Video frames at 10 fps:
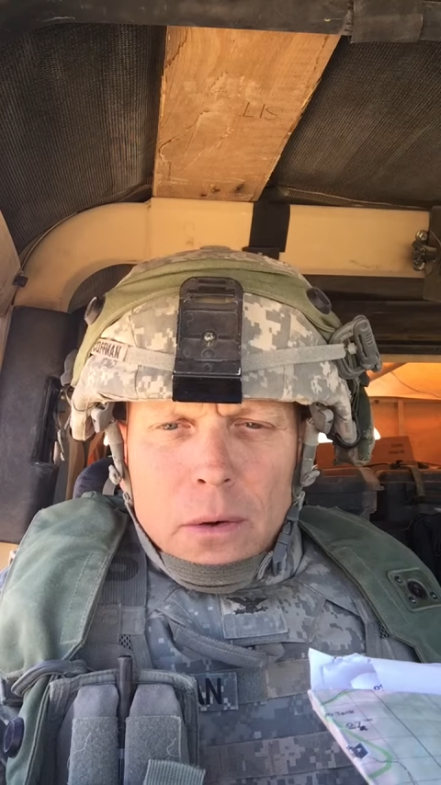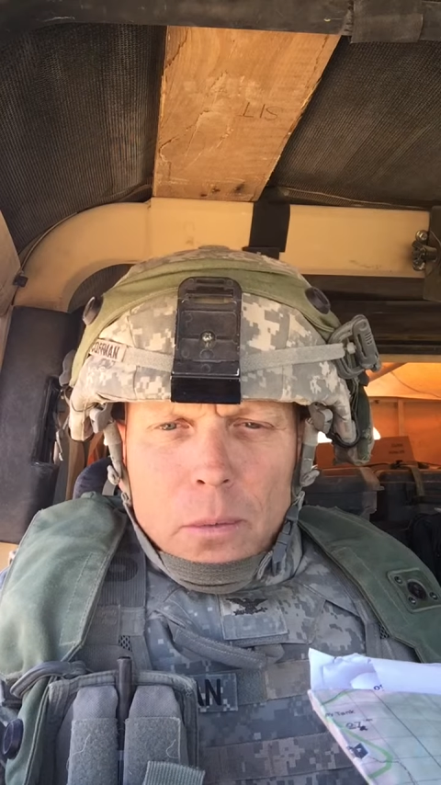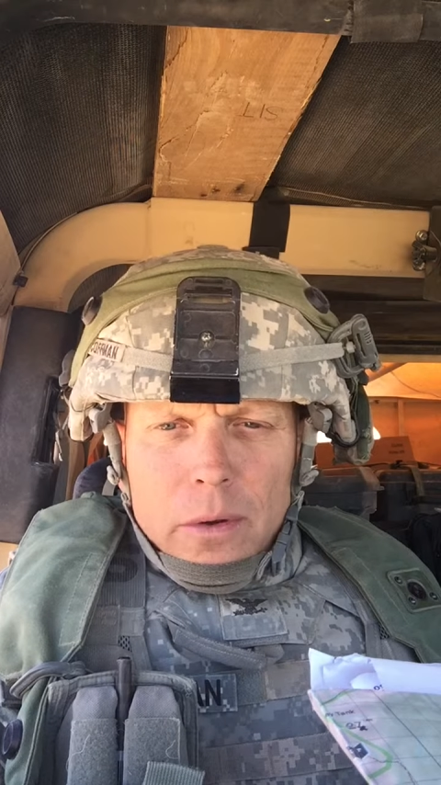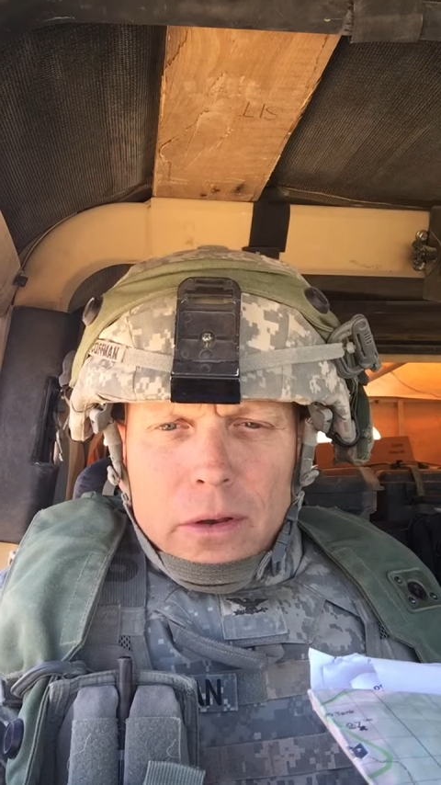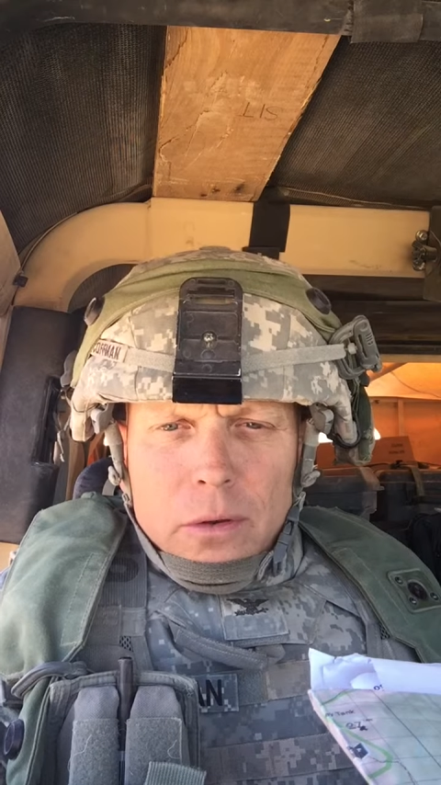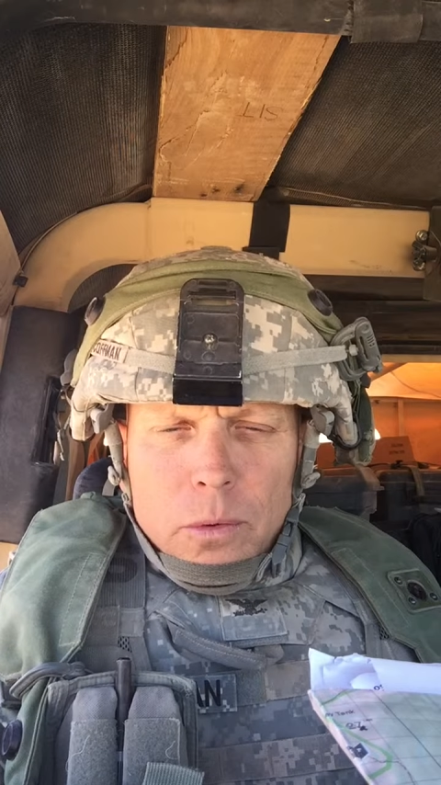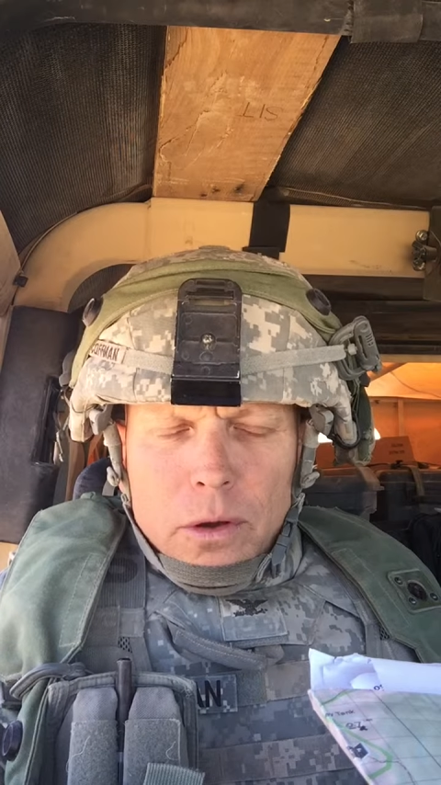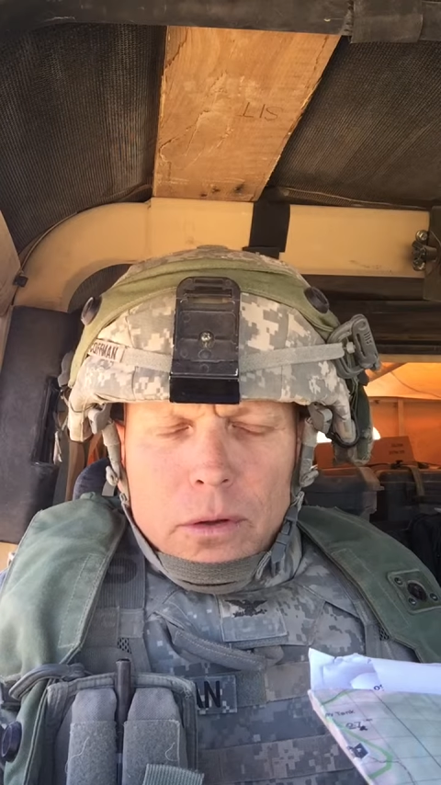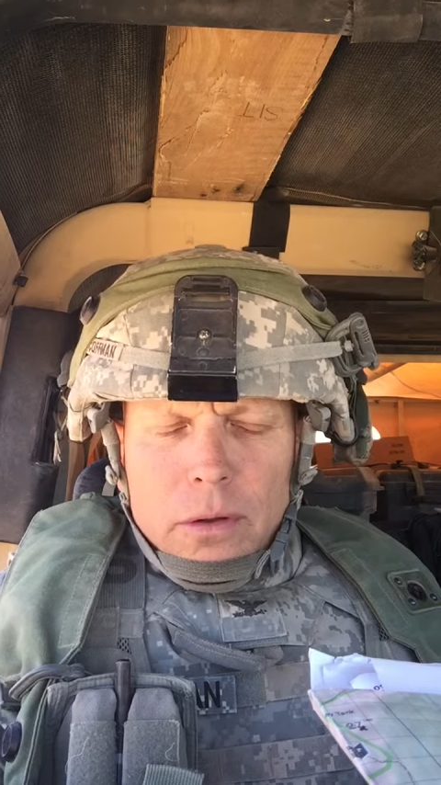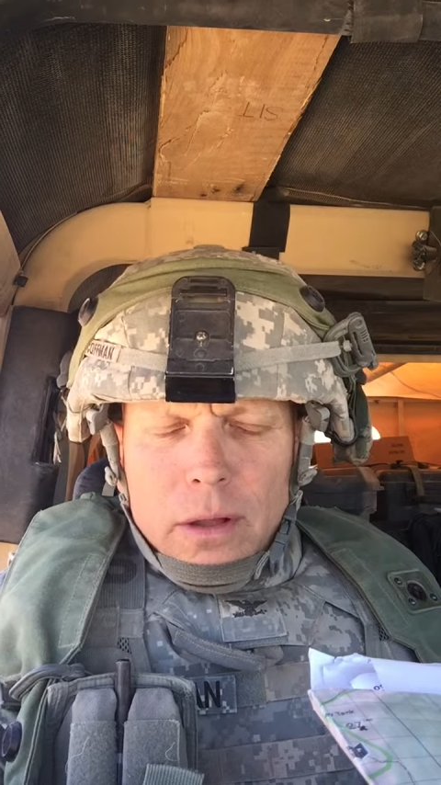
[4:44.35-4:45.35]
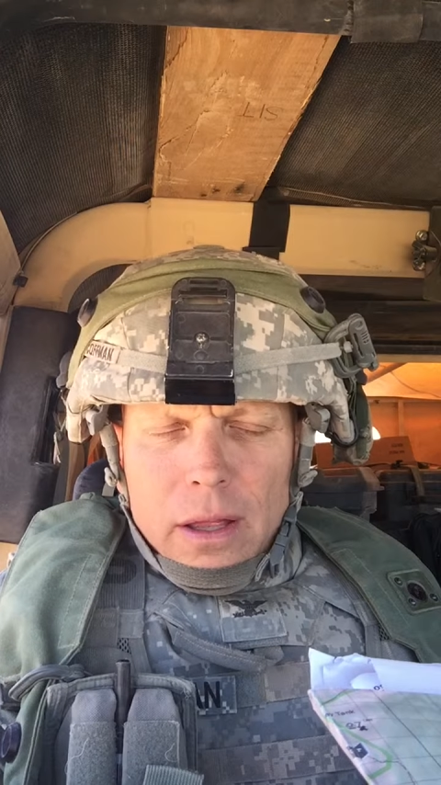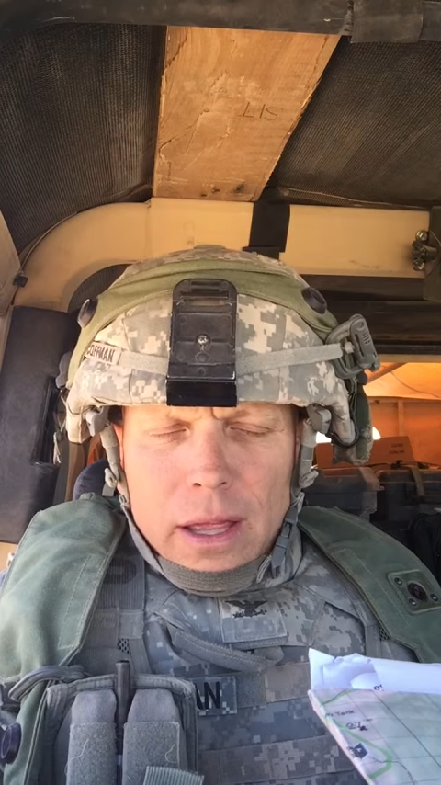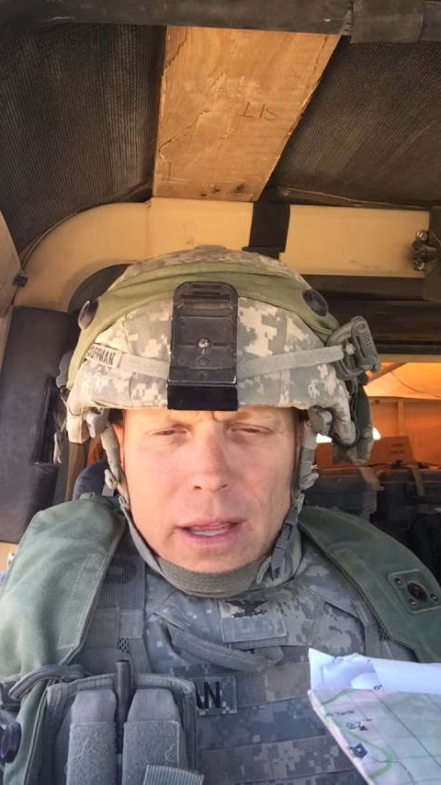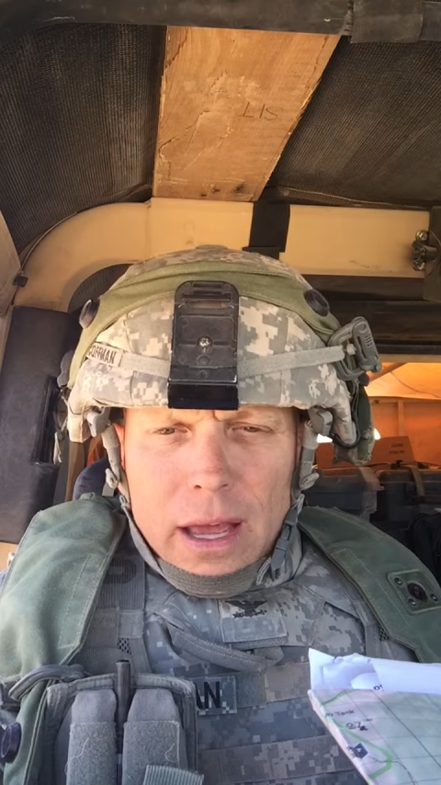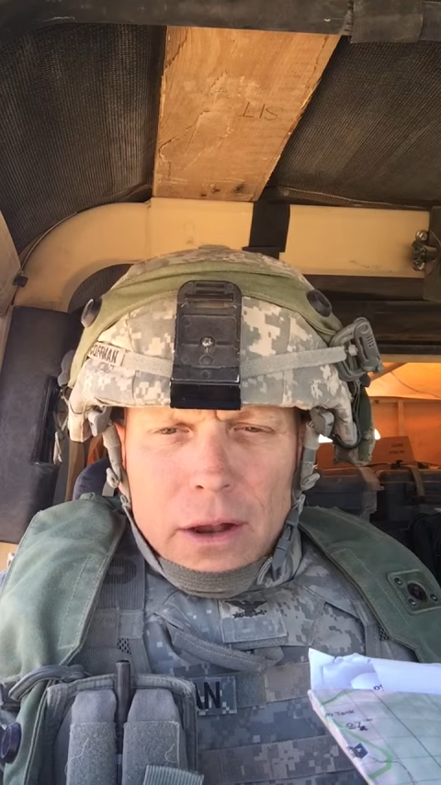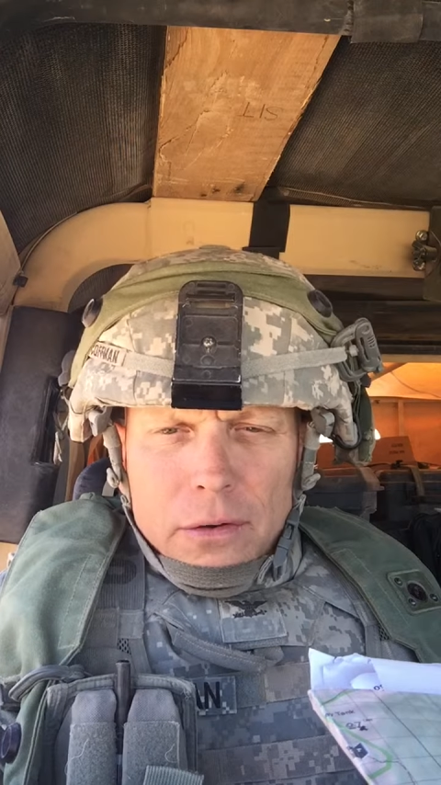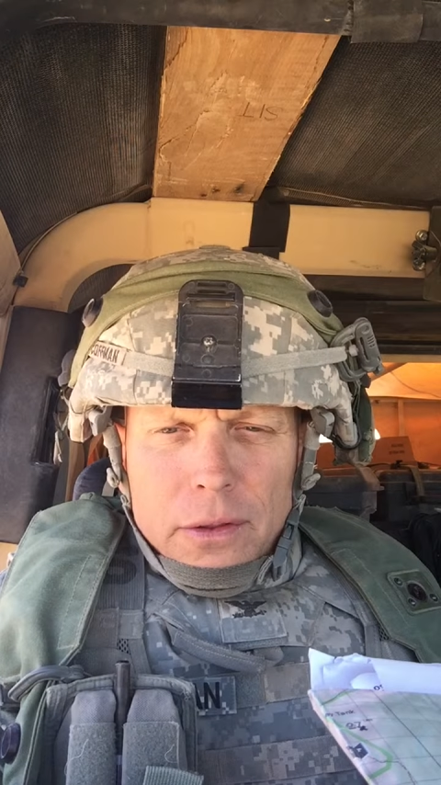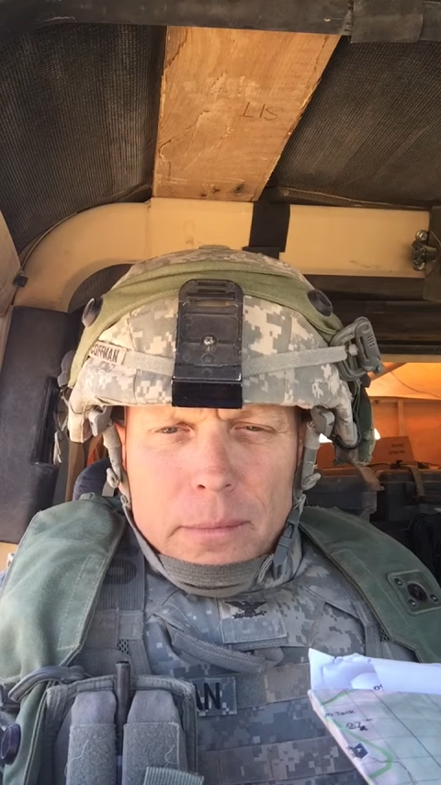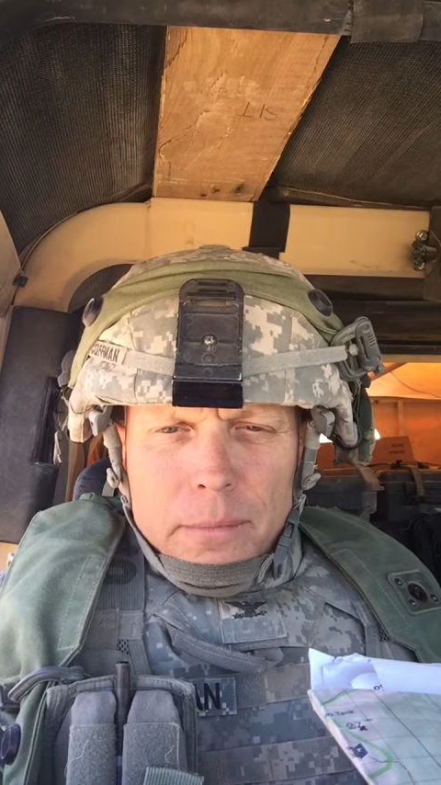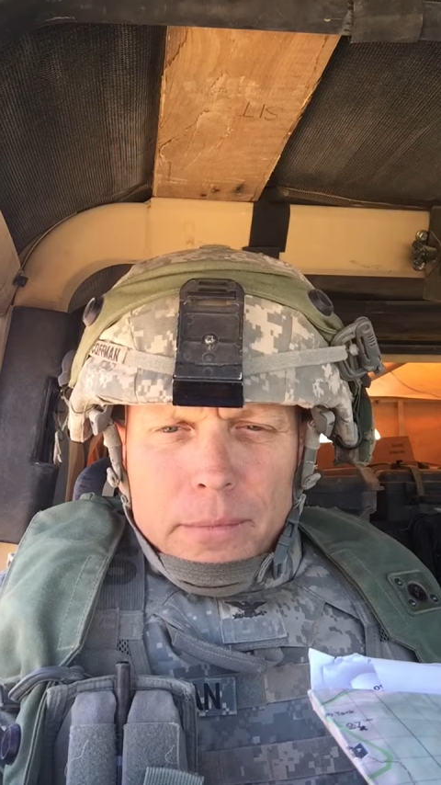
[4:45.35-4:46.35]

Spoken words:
when you will encounter them.